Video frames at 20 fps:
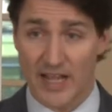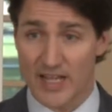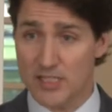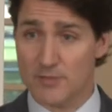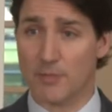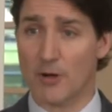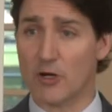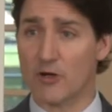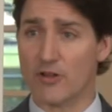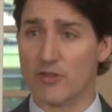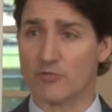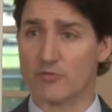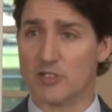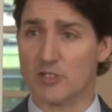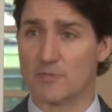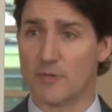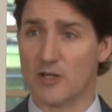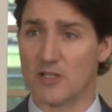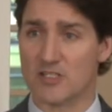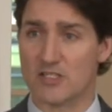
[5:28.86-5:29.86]
It's part of the
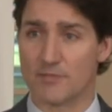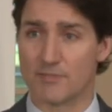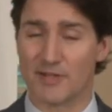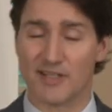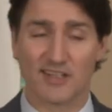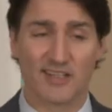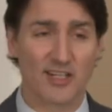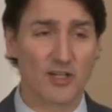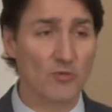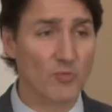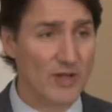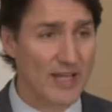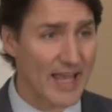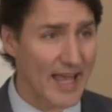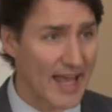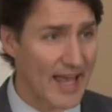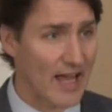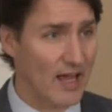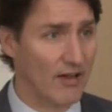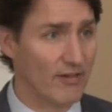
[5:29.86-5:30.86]
responsibility we
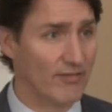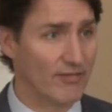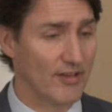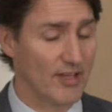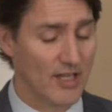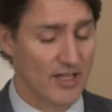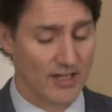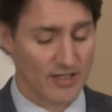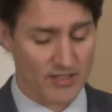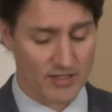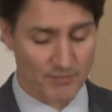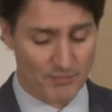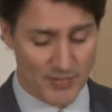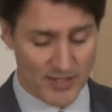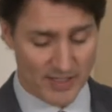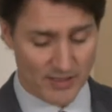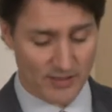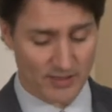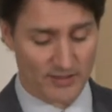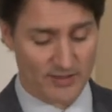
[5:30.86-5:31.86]
have to
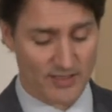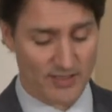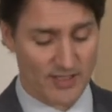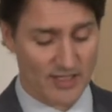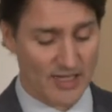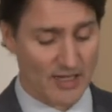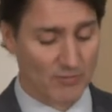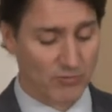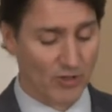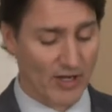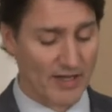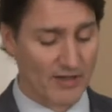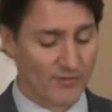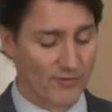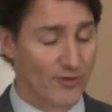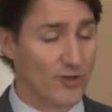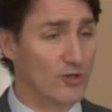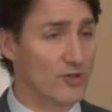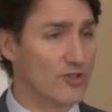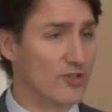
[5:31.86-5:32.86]
build a bright
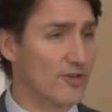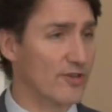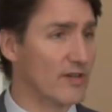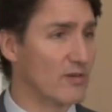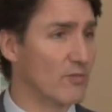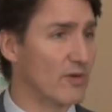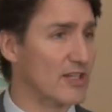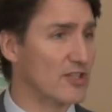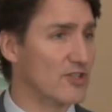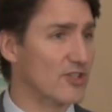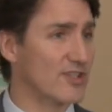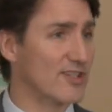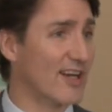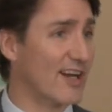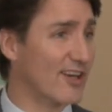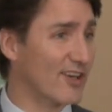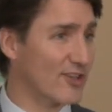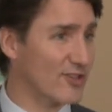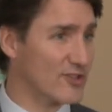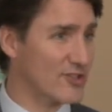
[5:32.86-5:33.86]
future in which
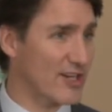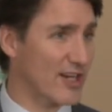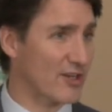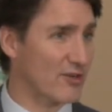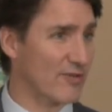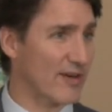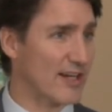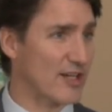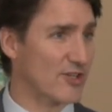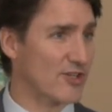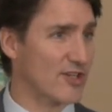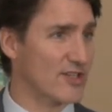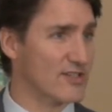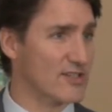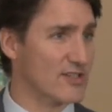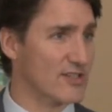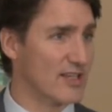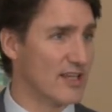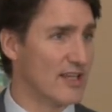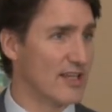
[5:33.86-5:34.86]
younger
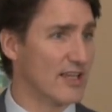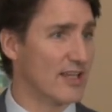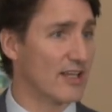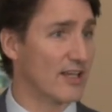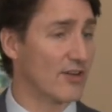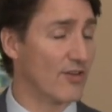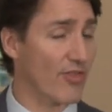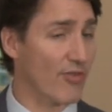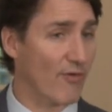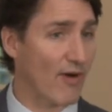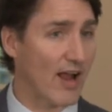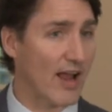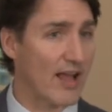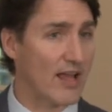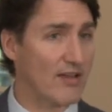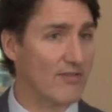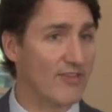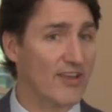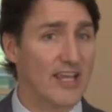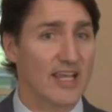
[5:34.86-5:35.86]
generations can
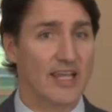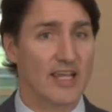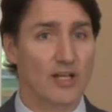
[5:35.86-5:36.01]
thrive,